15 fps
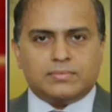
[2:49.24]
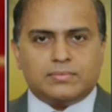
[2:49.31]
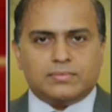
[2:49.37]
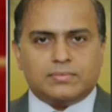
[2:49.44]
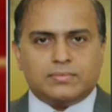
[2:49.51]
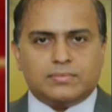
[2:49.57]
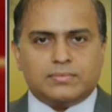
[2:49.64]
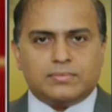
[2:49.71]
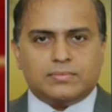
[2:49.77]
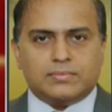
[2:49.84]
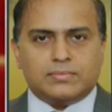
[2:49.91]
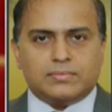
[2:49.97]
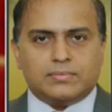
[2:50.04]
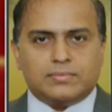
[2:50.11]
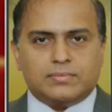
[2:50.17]

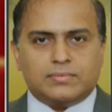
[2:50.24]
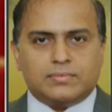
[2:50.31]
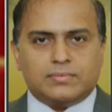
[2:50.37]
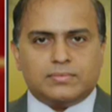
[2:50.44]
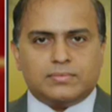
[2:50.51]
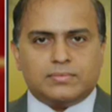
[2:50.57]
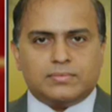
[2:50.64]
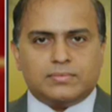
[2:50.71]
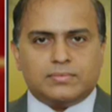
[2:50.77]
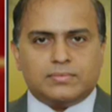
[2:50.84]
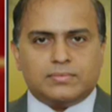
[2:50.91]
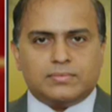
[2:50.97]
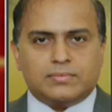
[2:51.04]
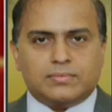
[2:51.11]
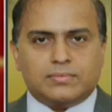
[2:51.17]

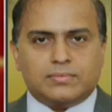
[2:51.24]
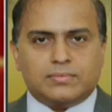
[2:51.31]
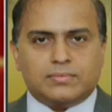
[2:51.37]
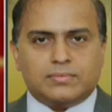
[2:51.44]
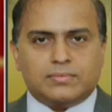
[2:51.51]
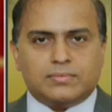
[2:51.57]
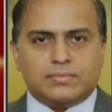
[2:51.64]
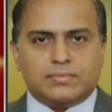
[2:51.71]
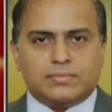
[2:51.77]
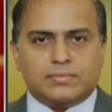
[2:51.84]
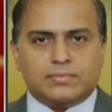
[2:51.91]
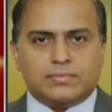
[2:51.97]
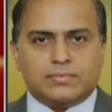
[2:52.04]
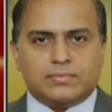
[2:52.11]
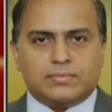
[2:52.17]

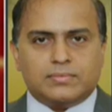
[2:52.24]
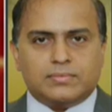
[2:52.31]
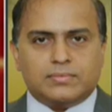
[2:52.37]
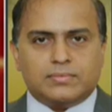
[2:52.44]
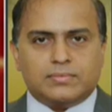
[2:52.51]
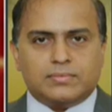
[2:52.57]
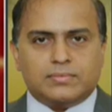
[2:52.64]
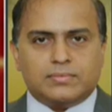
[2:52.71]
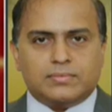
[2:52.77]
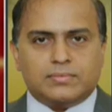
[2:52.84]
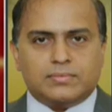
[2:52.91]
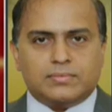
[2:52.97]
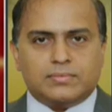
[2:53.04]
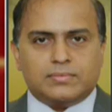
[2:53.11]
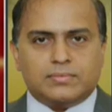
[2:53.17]

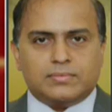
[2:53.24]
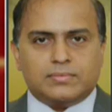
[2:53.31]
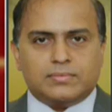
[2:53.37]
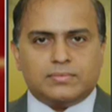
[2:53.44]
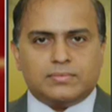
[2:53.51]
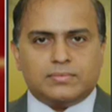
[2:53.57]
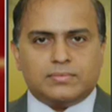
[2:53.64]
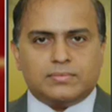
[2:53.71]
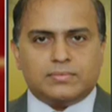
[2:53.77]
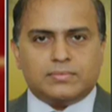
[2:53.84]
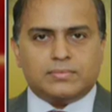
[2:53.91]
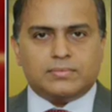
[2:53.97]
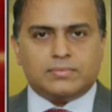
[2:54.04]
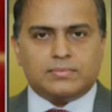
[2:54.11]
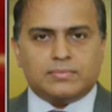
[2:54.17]

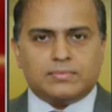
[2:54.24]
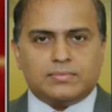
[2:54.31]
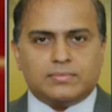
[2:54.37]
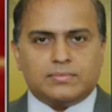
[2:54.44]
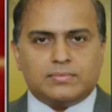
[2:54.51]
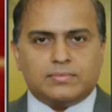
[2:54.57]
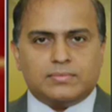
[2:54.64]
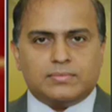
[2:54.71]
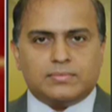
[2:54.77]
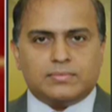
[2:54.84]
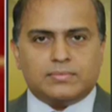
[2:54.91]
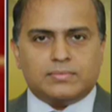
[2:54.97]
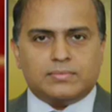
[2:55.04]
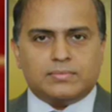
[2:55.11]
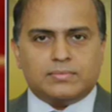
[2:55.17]

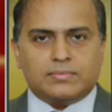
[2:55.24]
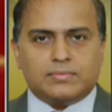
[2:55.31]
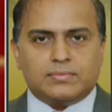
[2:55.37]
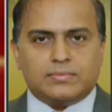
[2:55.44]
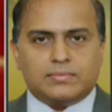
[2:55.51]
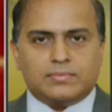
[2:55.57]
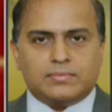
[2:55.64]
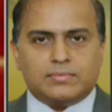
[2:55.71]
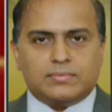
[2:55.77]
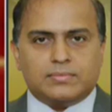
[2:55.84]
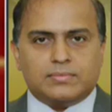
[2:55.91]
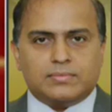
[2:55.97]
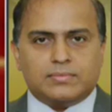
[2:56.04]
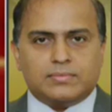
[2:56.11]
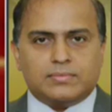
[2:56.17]

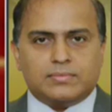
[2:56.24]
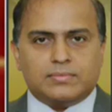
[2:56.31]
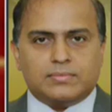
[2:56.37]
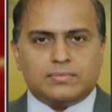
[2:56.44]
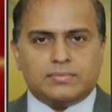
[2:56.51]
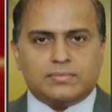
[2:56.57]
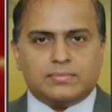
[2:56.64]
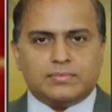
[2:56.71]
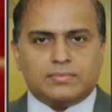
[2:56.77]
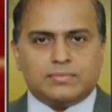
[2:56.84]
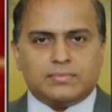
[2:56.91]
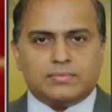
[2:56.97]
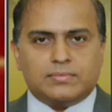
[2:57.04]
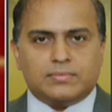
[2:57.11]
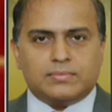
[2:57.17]
This person isn't speaking.